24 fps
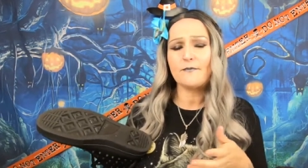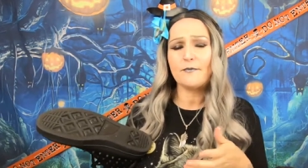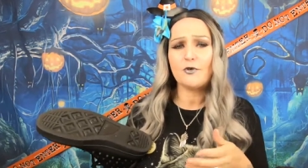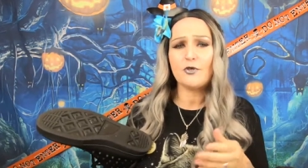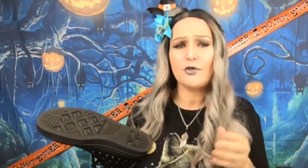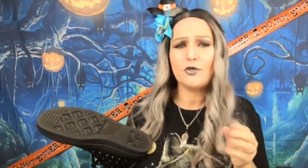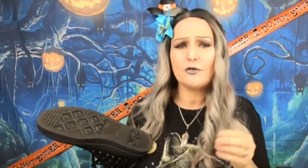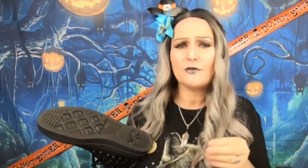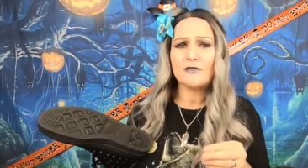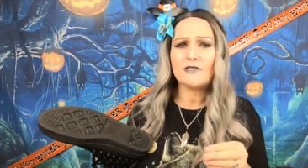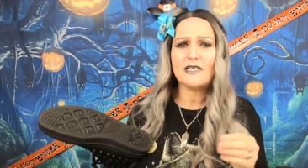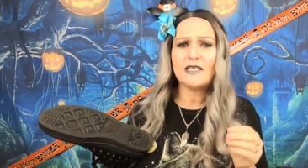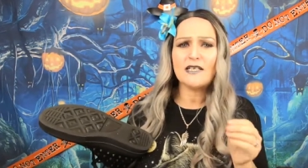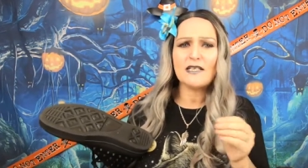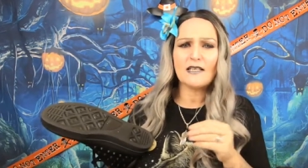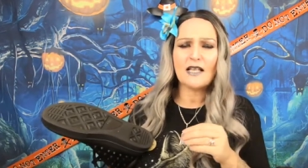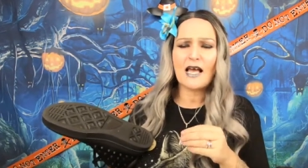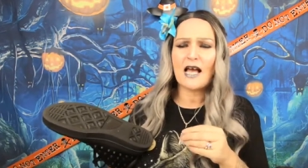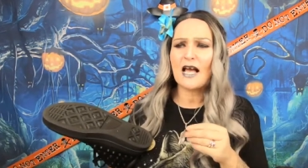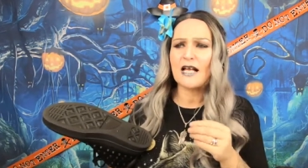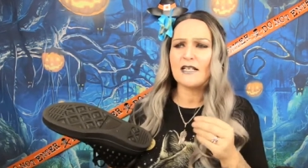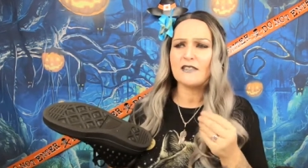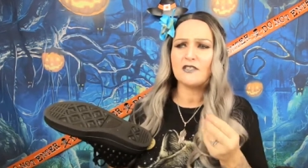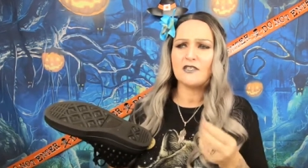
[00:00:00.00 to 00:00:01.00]
But usually
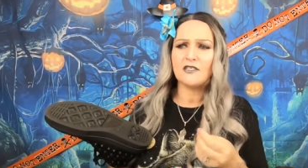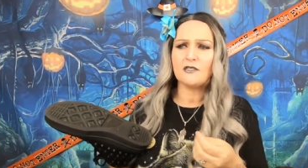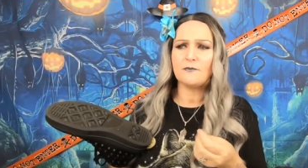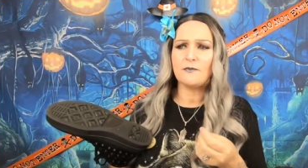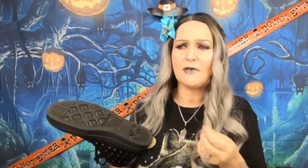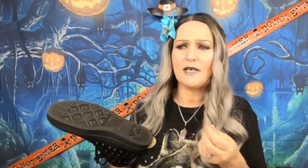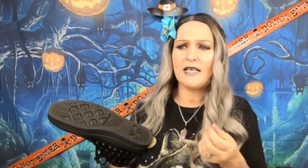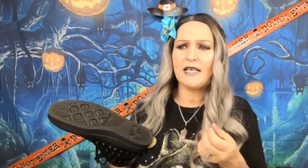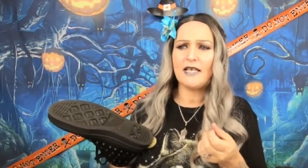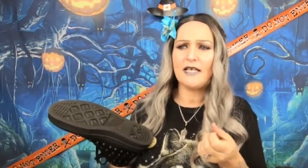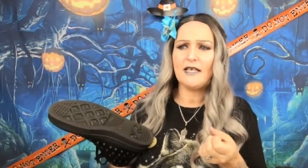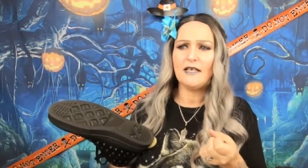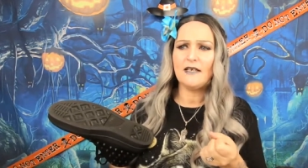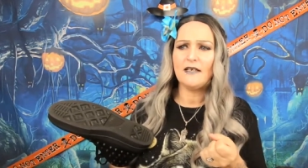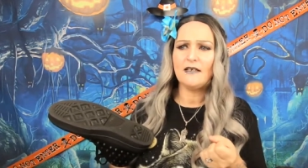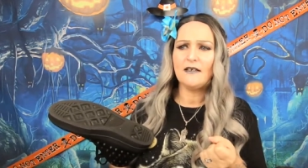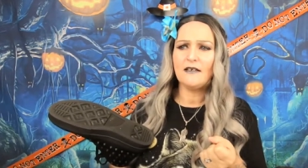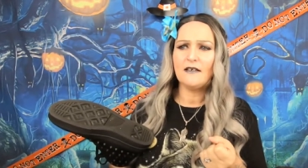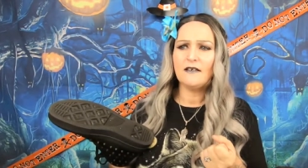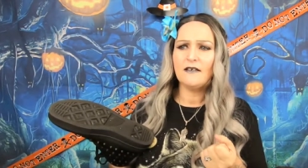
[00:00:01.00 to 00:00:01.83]
large to me,